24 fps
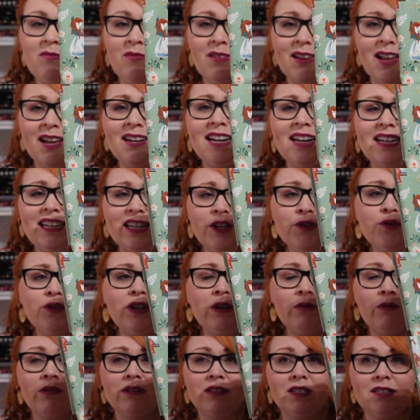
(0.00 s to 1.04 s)
And I
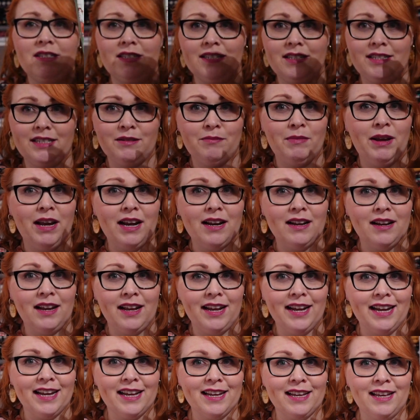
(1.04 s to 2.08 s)
literally wanted this to make
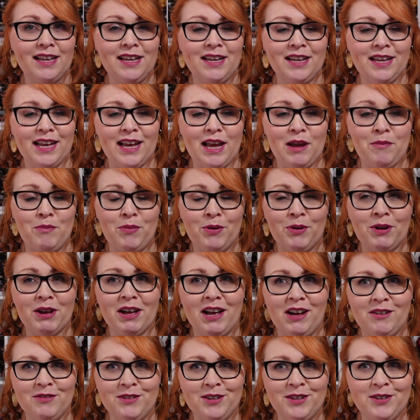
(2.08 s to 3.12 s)
like a book
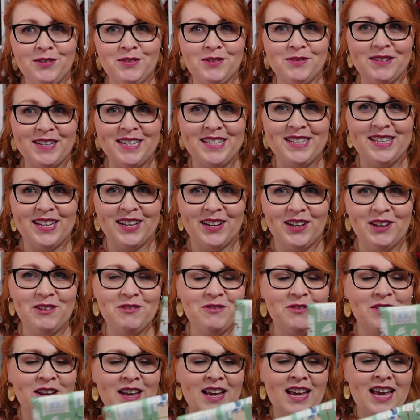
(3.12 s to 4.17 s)
cover for
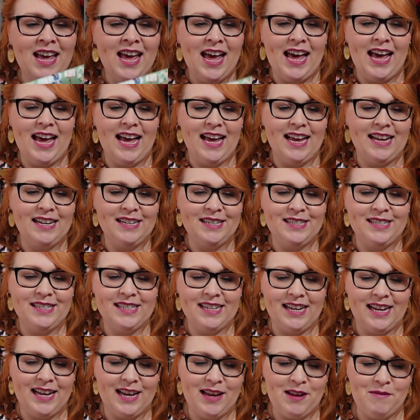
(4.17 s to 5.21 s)
myself, and
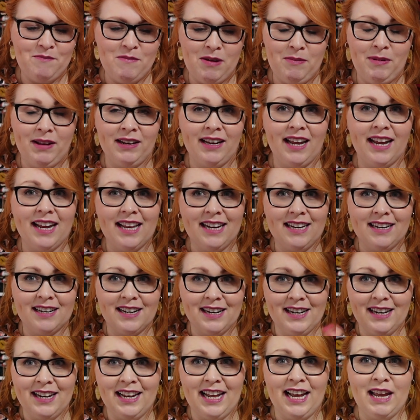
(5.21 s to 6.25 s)
maybe like a
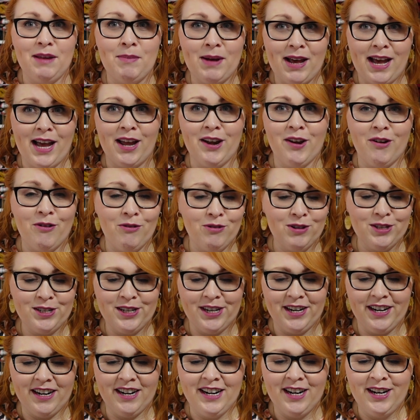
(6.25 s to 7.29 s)
little iPad
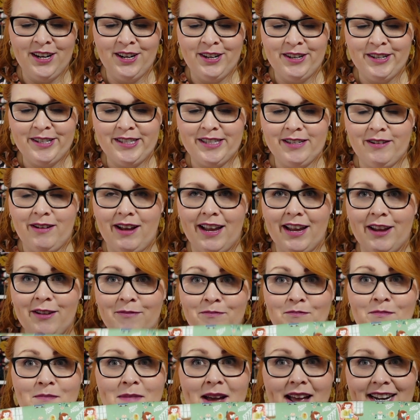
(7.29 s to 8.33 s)
holder. So I
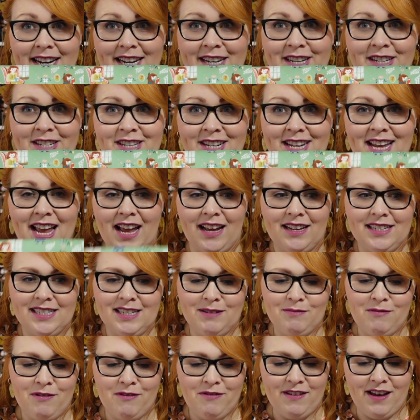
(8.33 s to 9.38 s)
managed to get
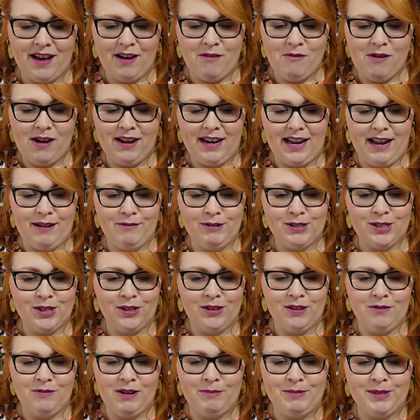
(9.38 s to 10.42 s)
some of that while I was on
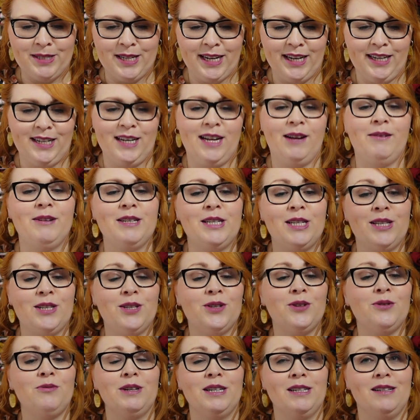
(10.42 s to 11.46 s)
the website, and I was
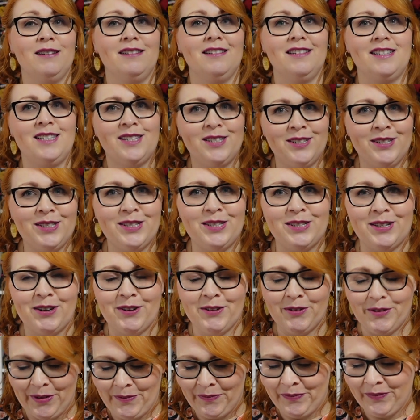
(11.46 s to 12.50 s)
thrilled. So
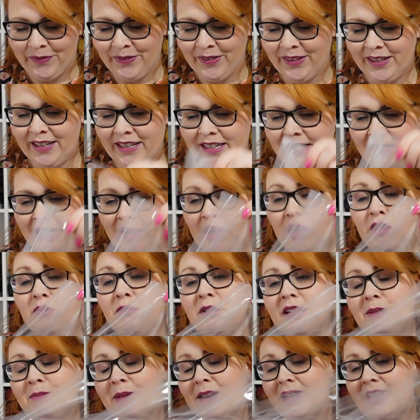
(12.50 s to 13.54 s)

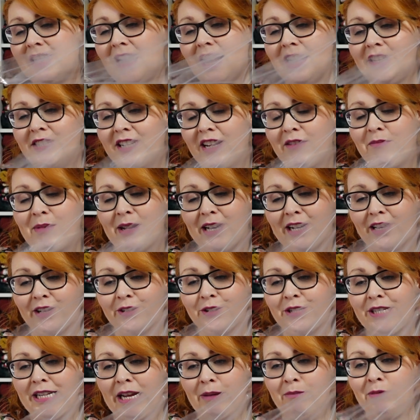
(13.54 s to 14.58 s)
thrilled might actually have been an
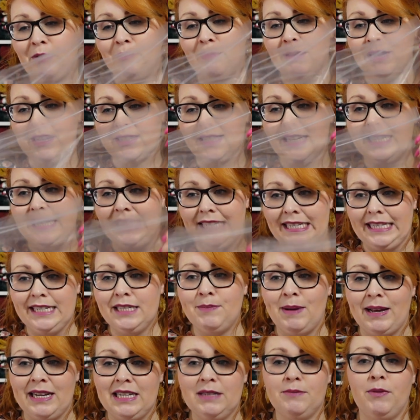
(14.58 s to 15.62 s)
understatement, because I did
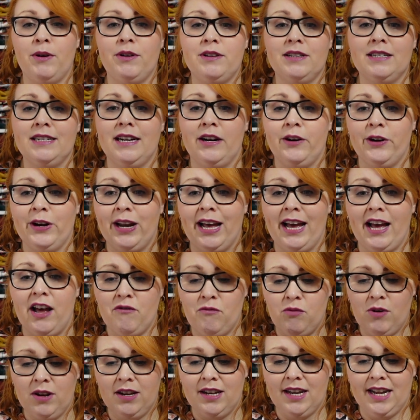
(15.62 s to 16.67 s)
spend about an hour and a
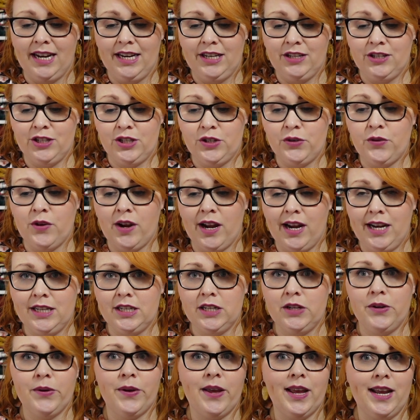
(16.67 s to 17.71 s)
half one night just trying
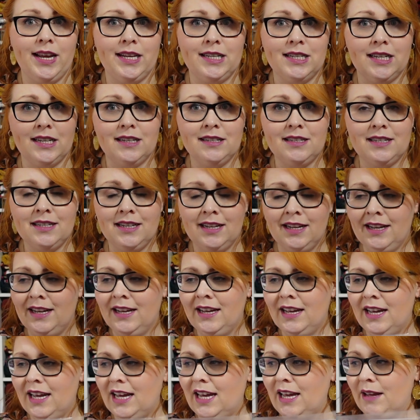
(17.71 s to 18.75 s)
to locate it
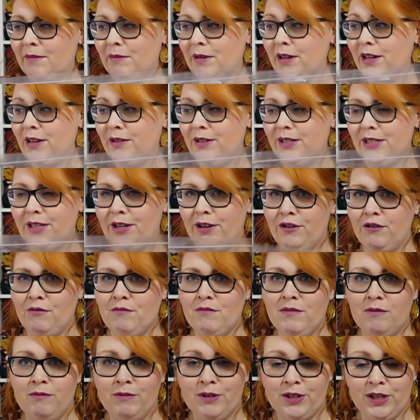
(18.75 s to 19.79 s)
close to
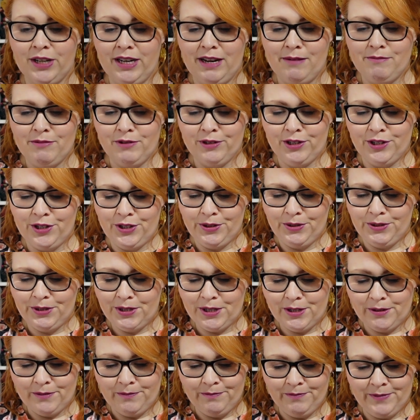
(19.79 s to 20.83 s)
home, and was unable to do
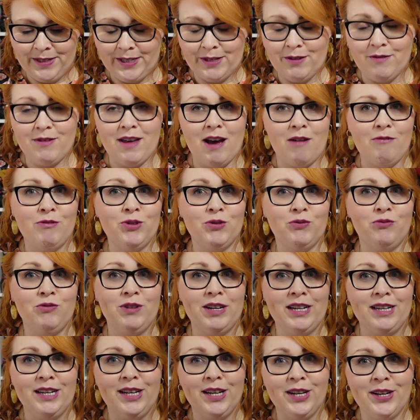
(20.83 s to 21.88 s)
so. So that was
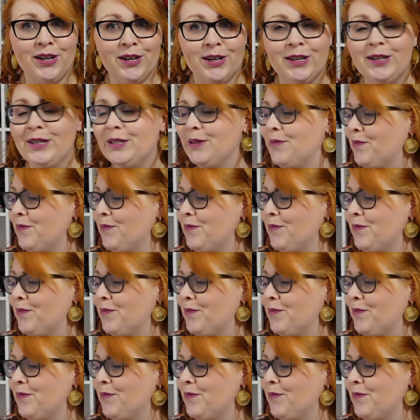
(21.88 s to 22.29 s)
really good.